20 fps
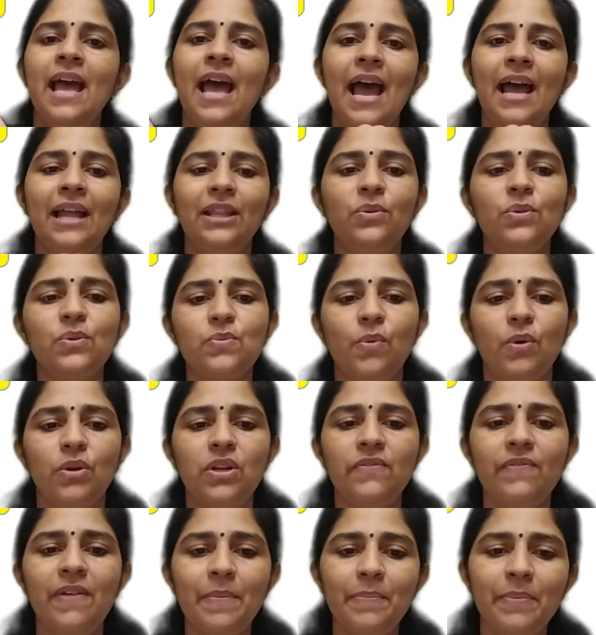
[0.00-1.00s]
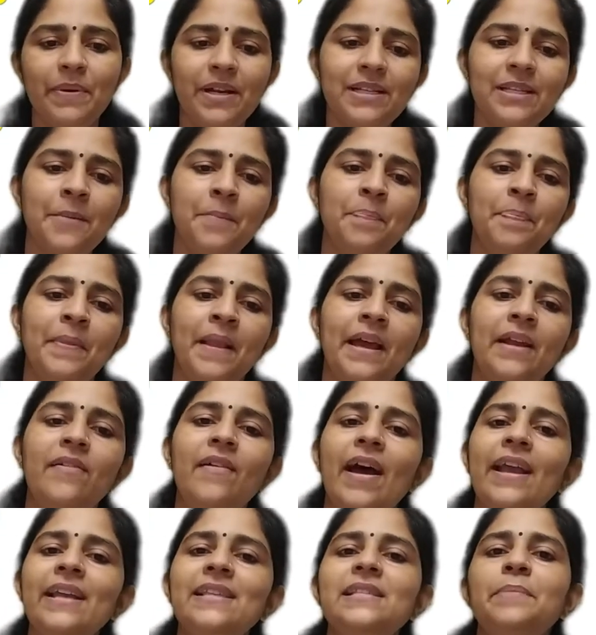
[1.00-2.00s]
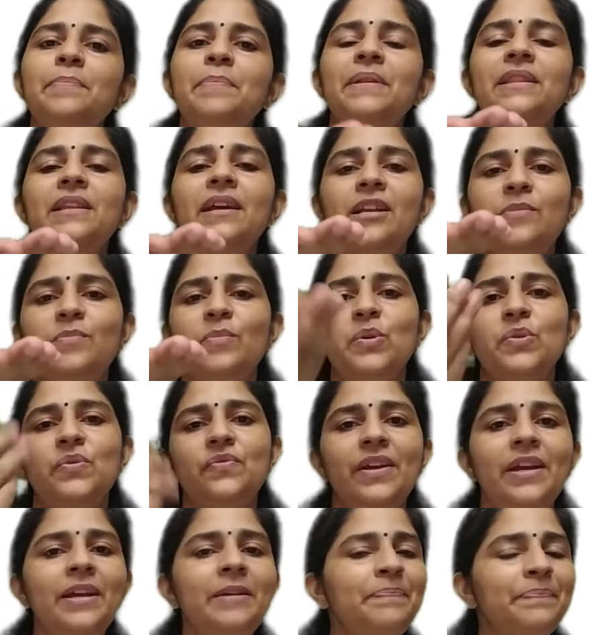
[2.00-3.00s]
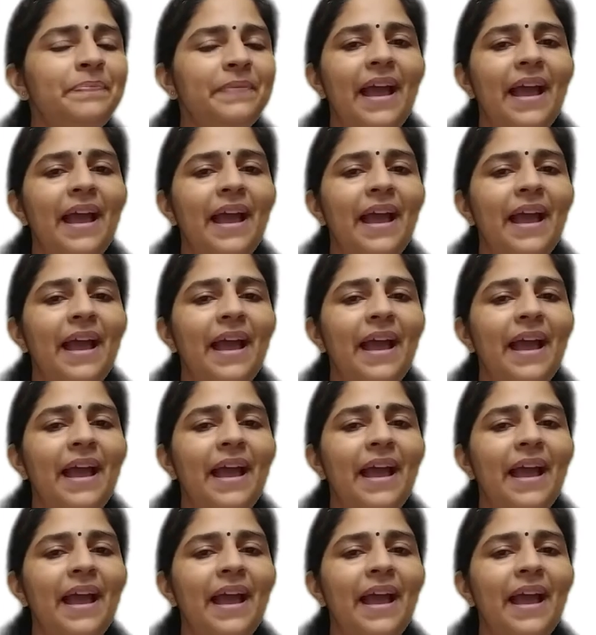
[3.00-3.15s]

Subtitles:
and those water vapors rise up in the atmosphere.